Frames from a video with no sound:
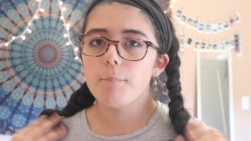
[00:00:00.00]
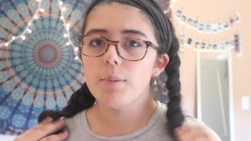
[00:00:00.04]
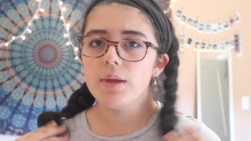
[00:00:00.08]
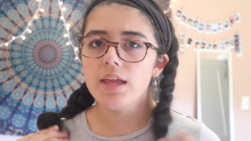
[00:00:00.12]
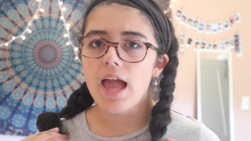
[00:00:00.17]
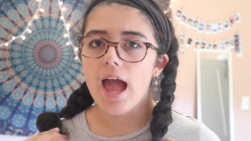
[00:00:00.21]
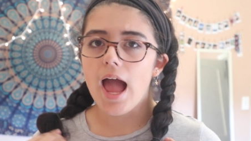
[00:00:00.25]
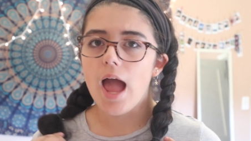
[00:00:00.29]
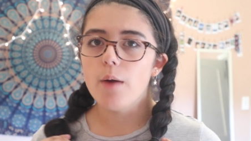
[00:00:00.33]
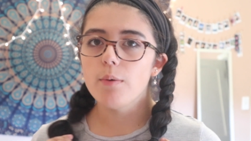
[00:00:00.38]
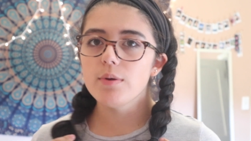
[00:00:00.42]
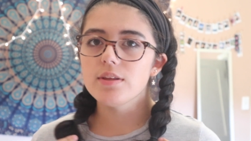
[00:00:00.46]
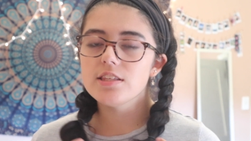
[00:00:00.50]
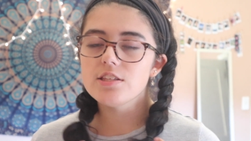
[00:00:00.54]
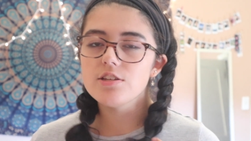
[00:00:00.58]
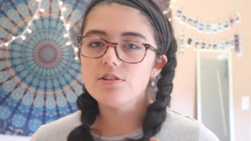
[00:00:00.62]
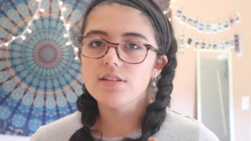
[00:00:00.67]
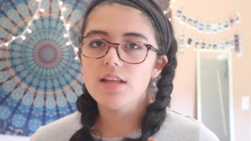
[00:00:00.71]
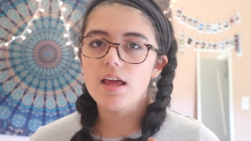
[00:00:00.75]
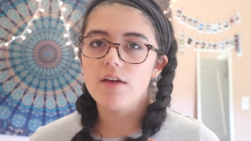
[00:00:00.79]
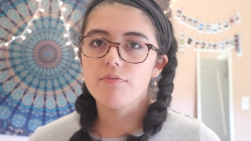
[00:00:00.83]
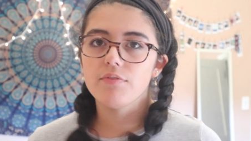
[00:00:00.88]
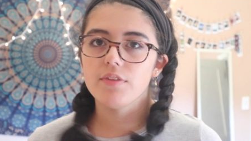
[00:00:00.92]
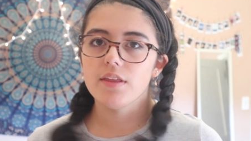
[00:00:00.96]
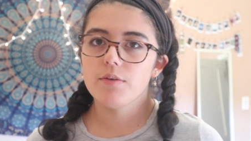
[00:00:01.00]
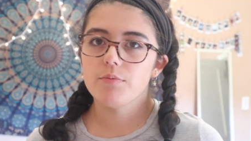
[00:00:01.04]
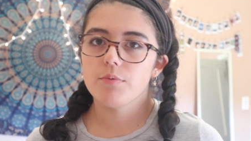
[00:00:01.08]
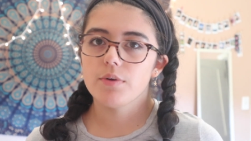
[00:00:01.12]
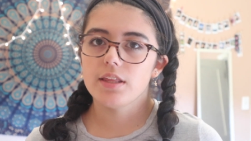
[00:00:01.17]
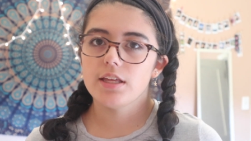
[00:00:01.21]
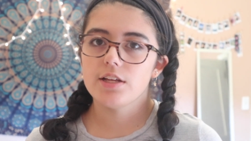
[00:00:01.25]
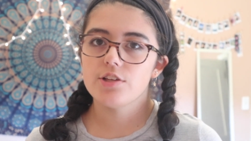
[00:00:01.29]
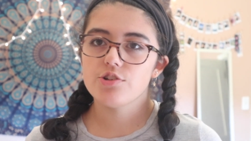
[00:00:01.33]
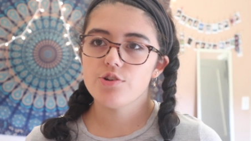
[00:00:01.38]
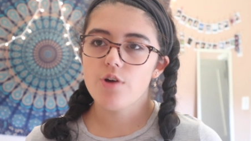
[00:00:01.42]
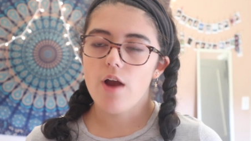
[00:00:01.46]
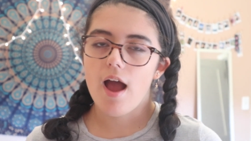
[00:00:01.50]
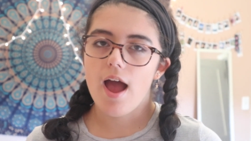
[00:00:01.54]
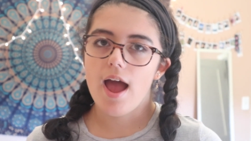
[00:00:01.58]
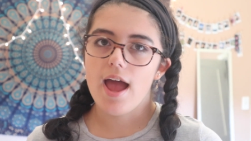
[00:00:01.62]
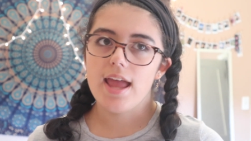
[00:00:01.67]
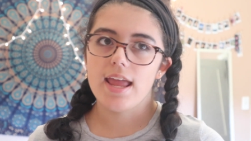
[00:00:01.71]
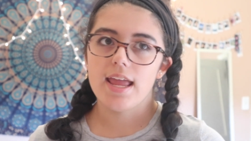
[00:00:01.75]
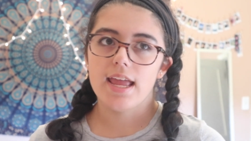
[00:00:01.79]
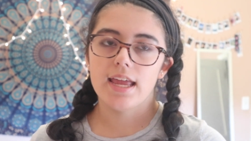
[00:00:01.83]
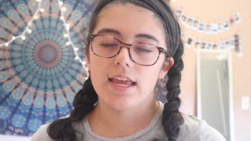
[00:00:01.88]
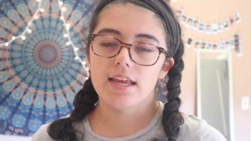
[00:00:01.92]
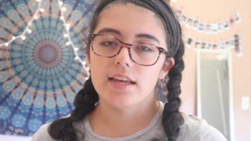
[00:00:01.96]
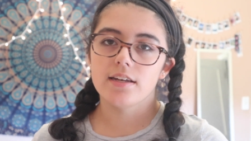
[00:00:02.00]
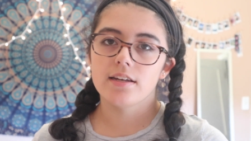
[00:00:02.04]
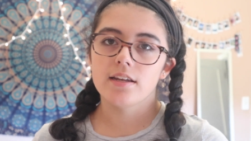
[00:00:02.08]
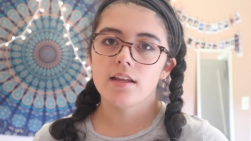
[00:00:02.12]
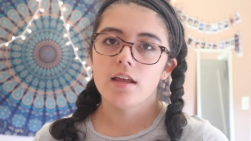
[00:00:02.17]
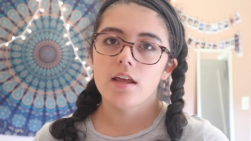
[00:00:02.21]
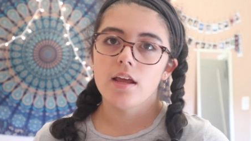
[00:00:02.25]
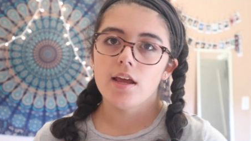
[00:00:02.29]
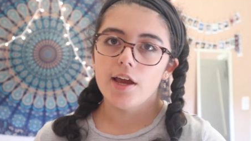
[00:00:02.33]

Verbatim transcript: But yeah, I would still definitely really try and